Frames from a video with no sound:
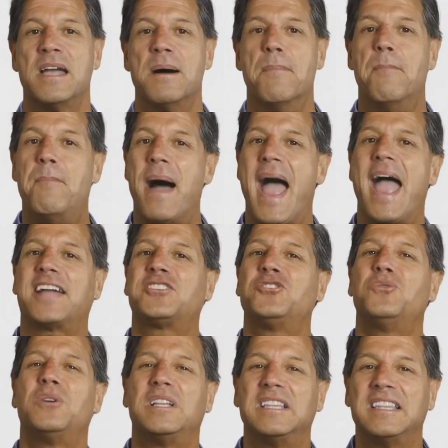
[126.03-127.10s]
back to
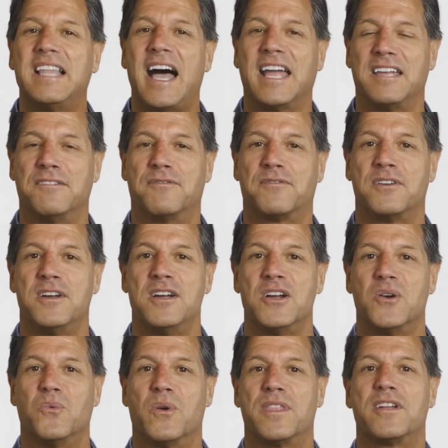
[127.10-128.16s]
a life
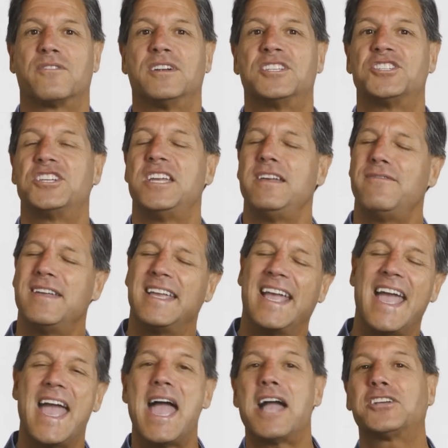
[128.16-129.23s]
where they're
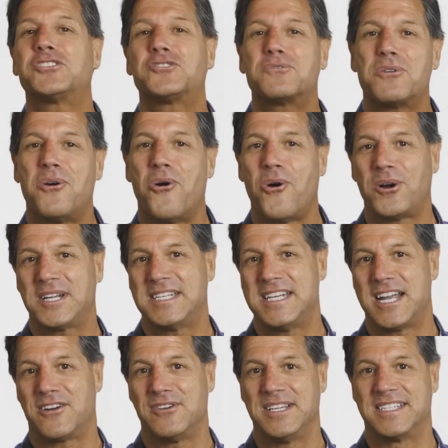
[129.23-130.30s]
achieving
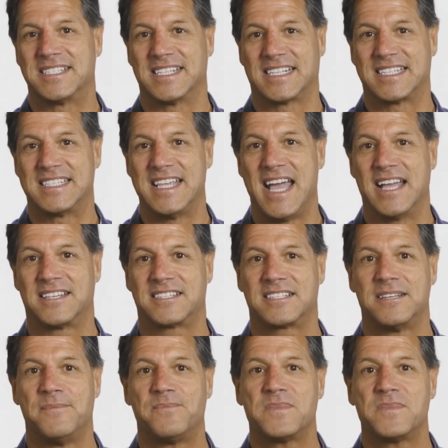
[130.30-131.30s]
extraordinary success.